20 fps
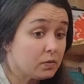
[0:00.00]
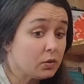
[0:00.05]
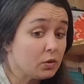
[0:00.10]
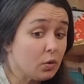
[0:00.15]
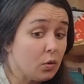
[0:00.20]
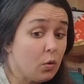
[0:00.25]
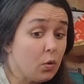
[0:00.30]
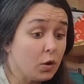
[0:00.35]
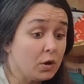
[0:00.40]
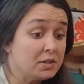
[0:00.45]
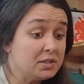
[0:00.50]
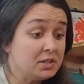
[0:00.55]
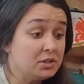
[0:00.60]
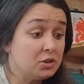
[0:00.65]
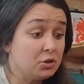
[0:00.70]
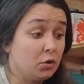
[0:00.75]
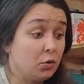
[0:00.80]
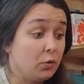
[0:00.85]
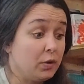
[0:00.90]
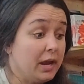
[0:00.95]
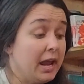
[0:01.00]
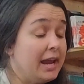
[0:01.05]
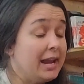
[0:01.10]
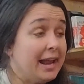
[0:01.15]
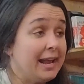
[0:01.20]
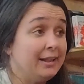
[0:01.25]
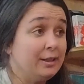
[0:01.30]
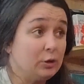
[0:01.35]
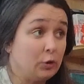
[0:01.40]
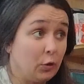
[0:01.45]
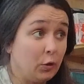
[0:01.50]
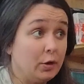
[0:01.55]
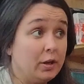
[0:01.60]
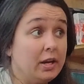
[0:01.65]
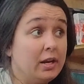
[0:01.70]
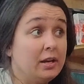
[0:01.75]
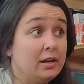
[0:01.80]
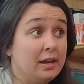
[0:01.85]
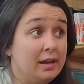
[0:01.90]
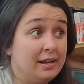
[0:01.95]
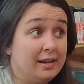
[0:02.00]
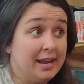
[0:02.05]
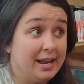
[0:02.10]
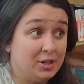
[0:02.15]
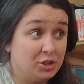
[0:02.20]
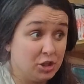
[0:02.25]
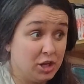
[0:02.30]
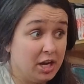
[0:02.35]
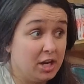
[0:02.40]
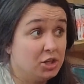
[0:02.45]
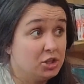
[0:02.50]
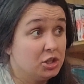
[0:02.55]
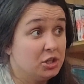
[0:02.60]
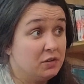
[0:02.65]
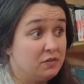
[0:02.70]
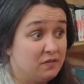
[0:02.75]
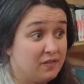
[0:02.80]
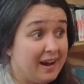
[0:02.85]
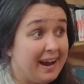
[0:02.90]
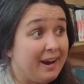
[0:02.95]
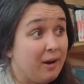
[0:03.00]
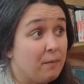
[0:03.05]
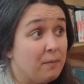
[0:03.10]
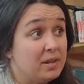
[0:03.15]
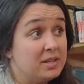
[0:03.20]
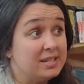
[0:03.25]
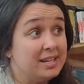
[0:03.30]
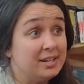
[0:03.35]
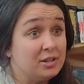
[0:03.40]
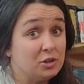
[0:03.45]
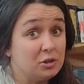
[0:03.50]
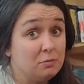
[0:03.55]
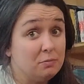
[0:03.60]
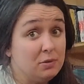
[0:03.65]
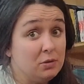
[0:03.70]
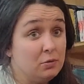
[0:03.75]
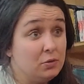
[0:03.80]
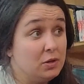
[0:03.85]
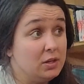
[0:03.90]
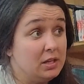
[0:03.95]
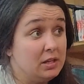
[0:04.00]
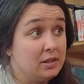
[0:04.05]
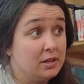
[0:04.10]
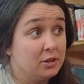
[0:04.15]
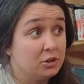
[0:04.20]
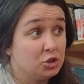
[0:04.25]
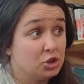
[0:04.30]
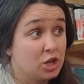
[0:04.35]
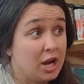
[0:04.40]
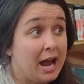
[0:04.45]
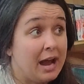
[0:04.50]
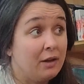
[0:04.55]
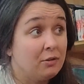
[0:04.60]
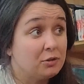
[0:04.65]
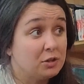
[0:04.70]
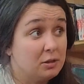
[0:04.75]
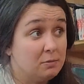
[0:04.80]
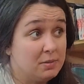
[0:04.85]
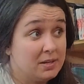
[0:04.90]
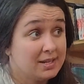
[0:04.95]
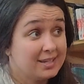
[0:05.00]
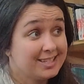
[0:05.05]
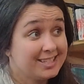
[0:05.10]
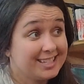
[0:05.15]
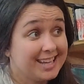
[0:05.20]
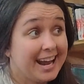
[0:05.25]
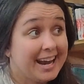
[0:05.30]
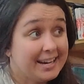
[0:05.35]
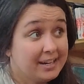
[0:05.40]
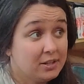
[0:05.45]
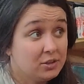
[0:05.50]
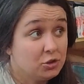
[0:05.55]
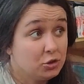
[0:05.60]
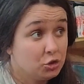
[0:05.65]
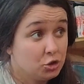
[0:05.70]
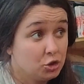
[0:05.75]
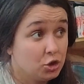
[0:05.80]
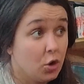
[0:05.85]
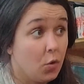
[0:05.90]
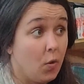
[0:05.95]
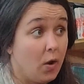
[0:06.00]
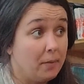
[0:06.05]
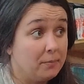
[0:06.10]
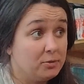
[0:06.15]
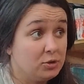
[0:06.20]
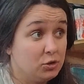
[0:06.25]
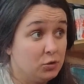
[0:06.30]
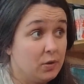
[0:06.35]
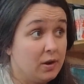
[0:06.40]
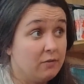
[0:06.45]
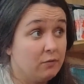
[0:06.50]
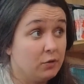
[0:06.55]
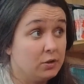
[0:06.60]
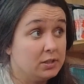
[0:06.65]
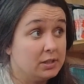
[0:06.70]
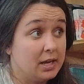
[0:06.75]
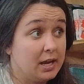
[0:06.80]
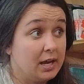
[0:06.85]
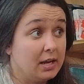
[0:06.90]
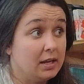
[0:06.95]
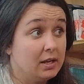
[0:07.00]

Or is it to create a learning and education environment and community that a child can be excited to show up to every day?